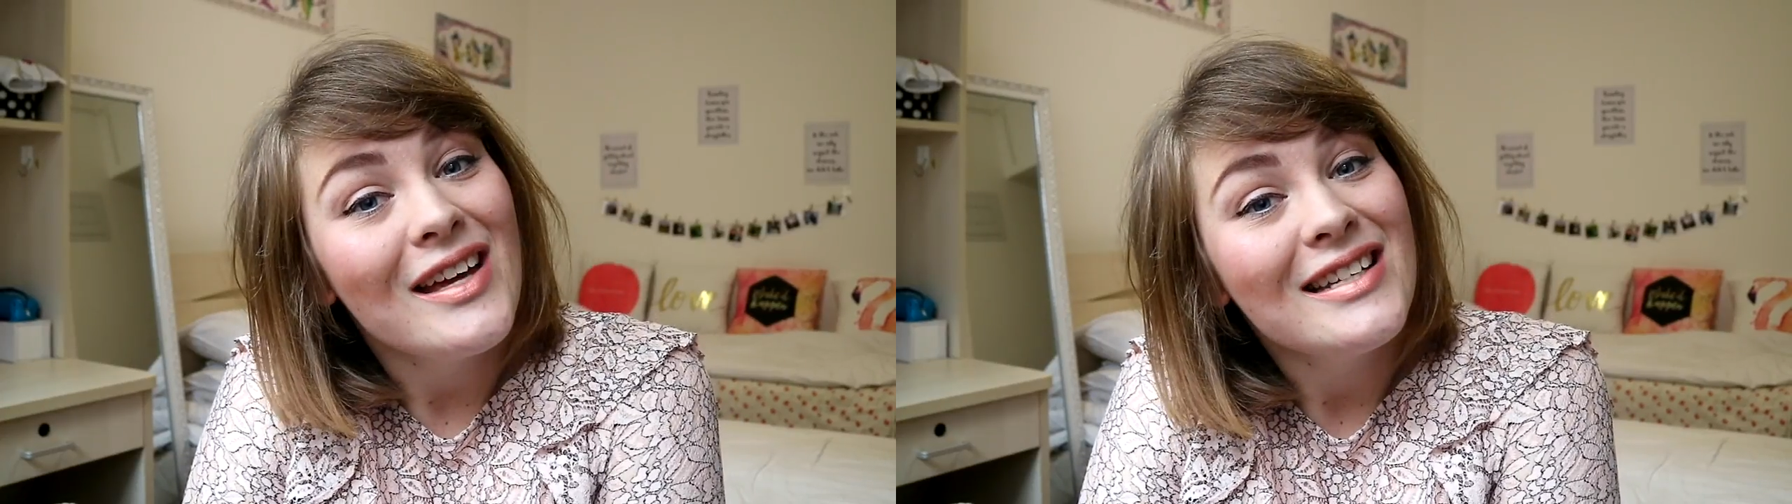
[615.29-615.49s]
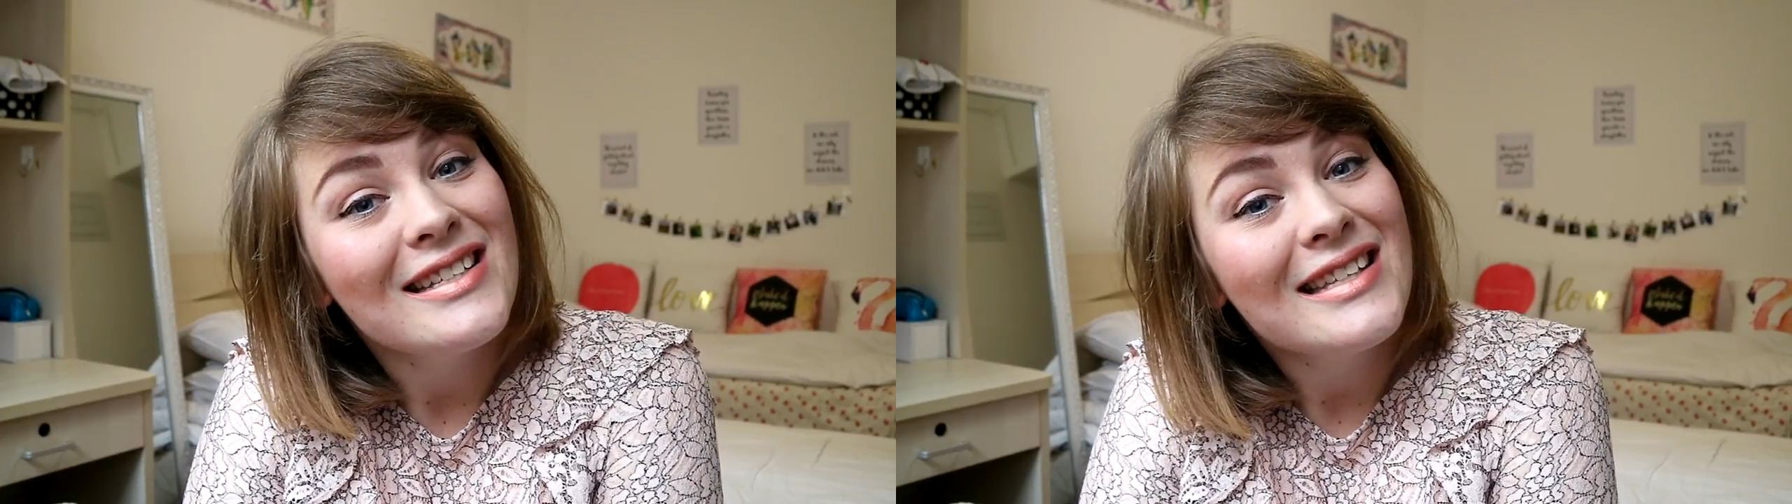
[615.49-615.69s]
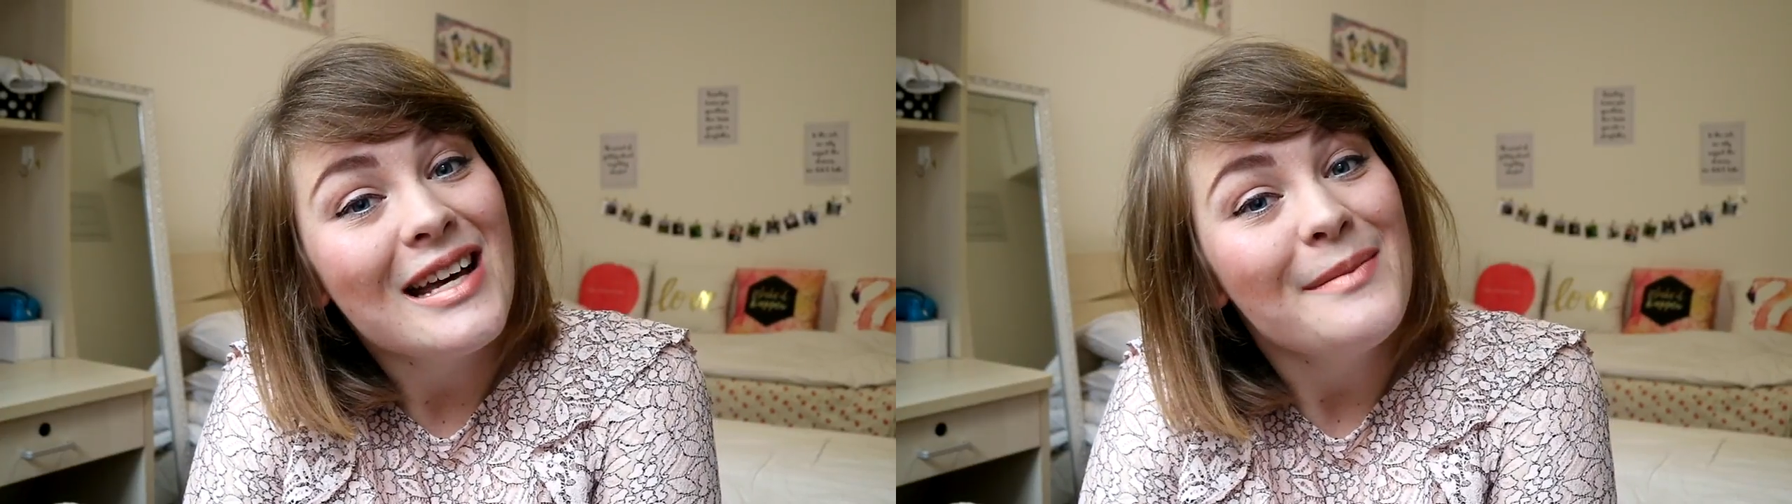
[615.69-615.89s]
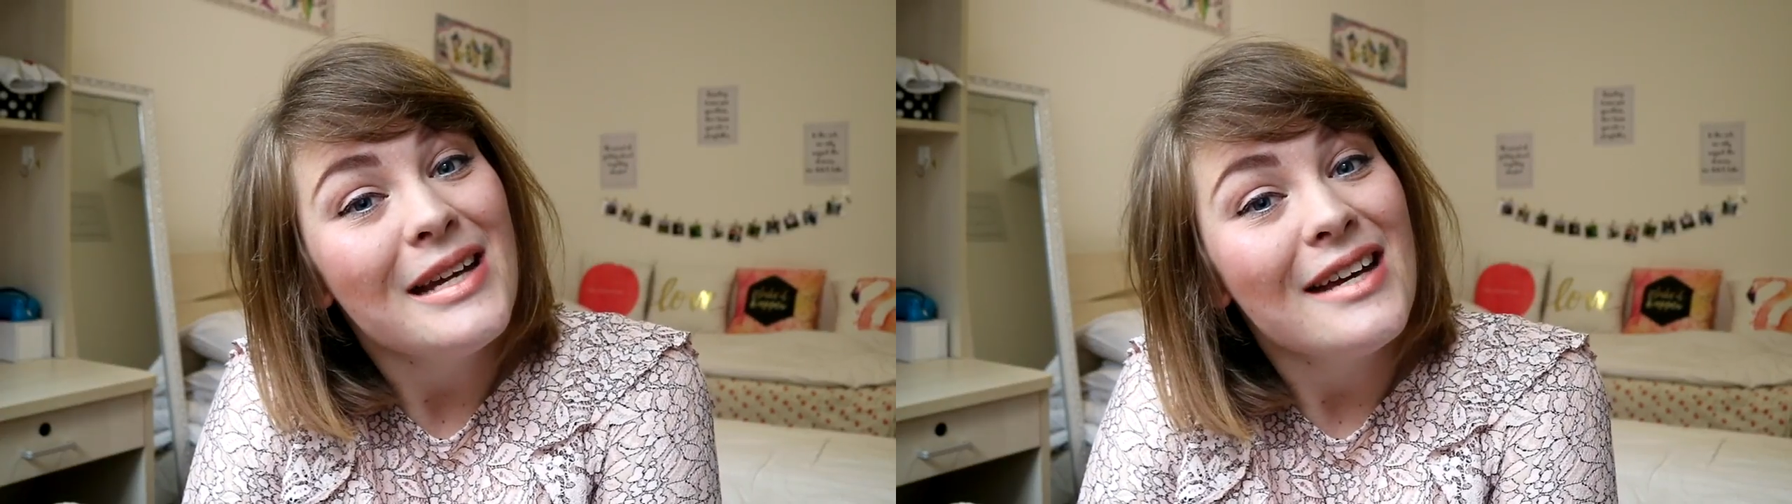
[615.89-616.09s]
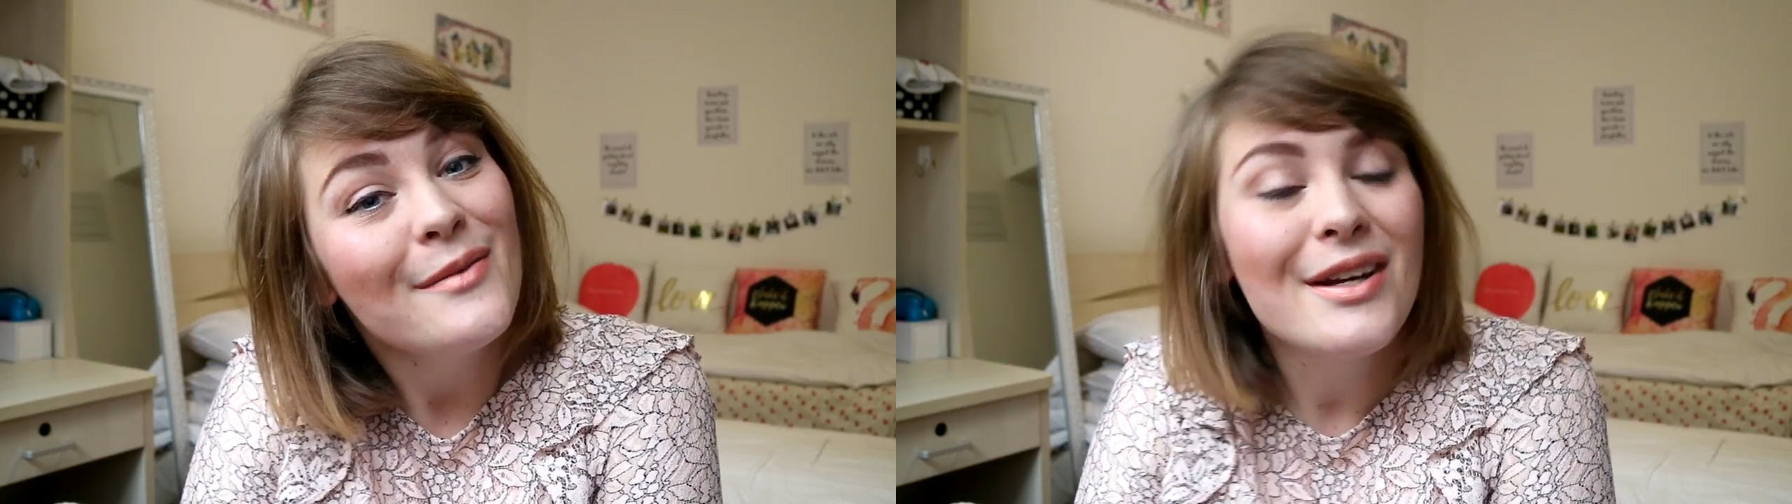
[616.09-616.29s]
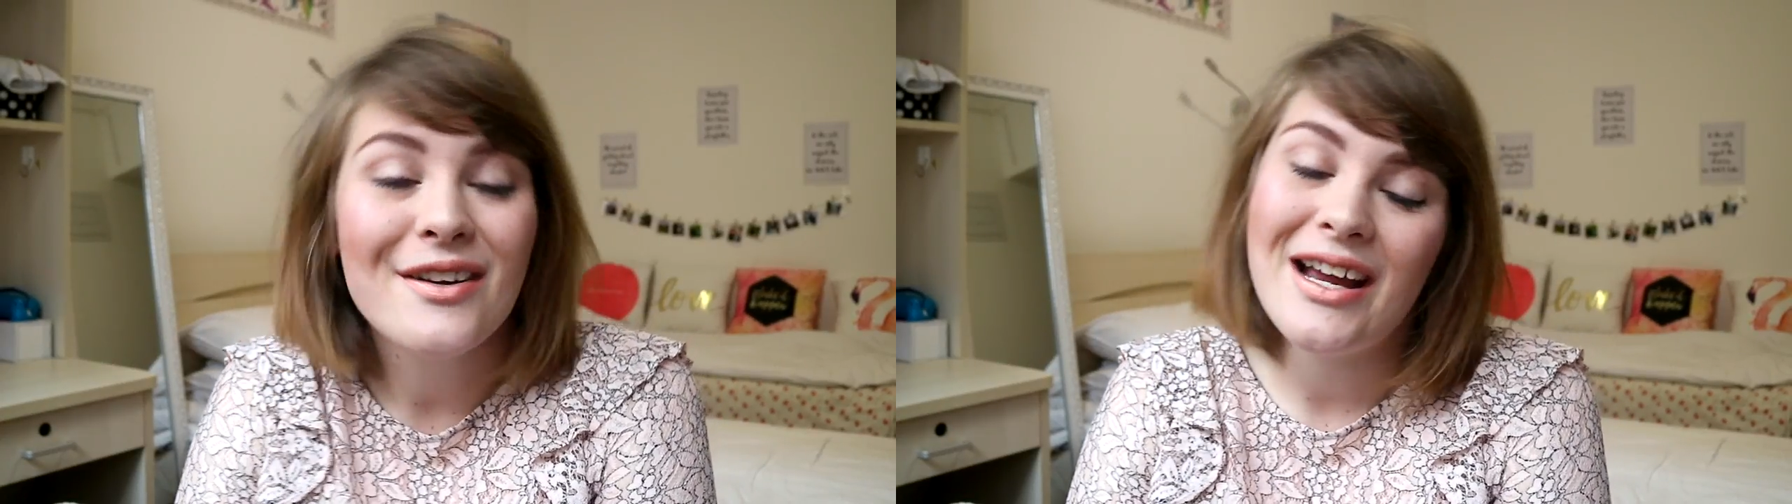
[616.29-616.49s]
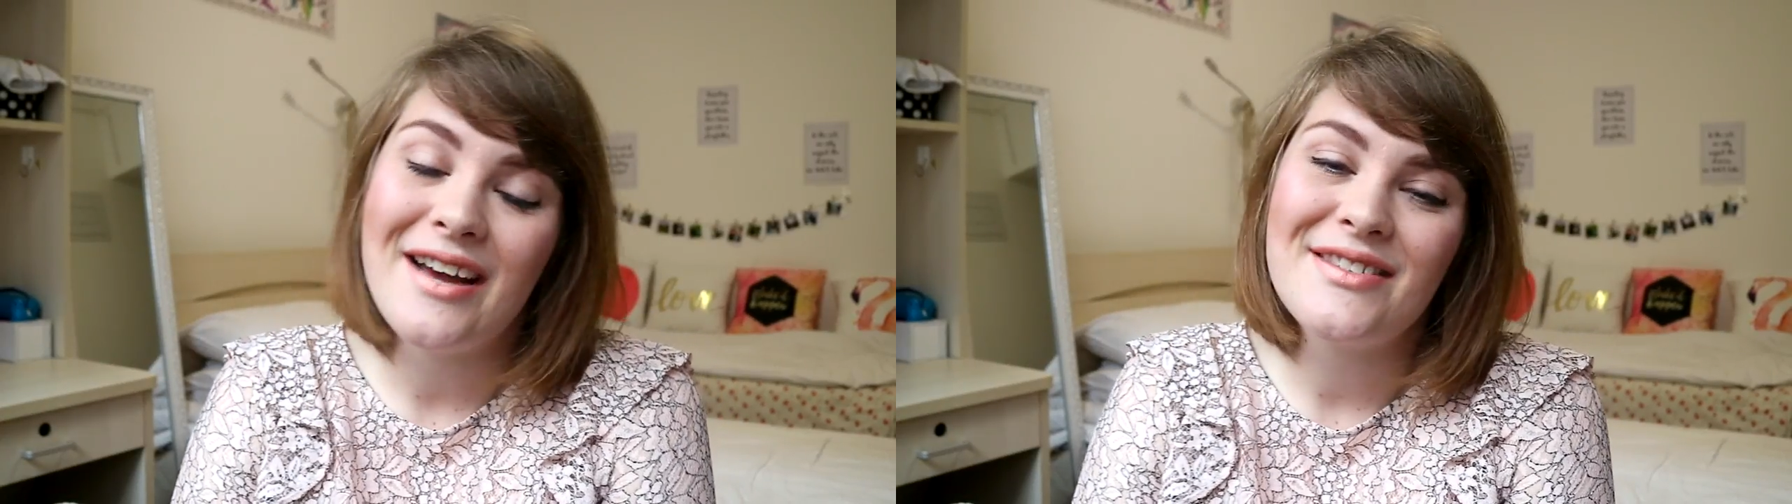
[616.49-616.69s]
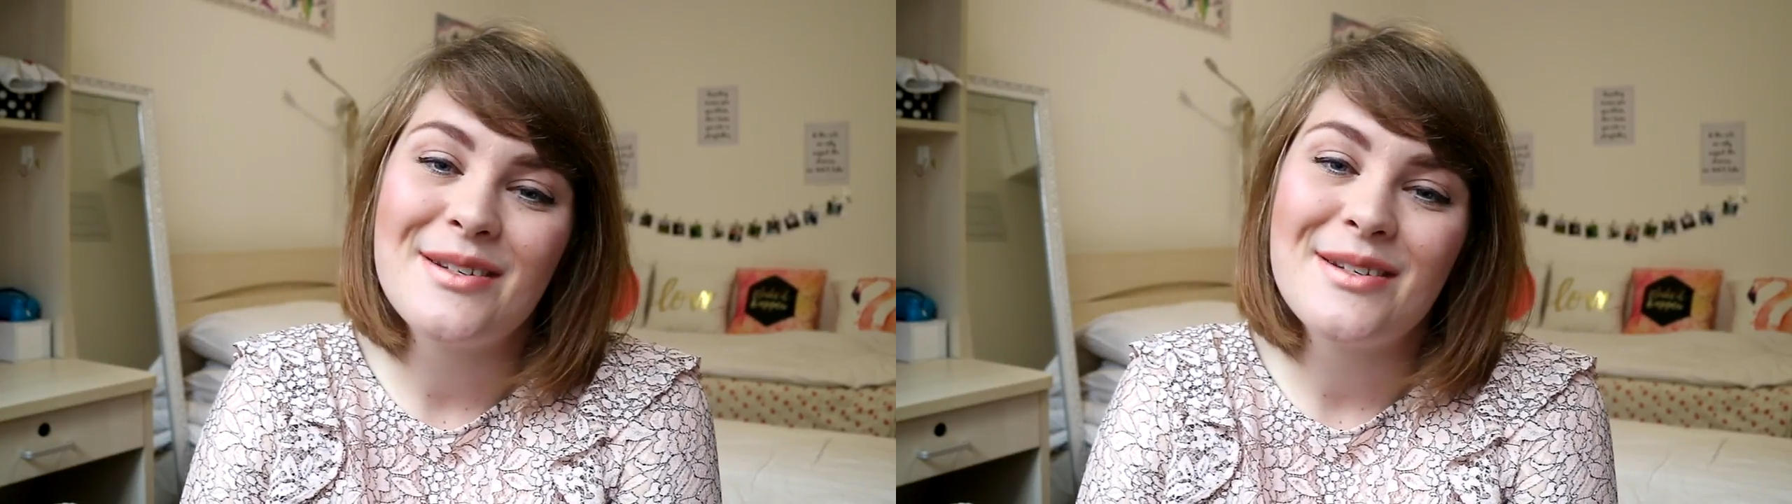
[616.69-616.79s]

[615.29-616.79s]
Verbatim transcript: then just tell me and we could have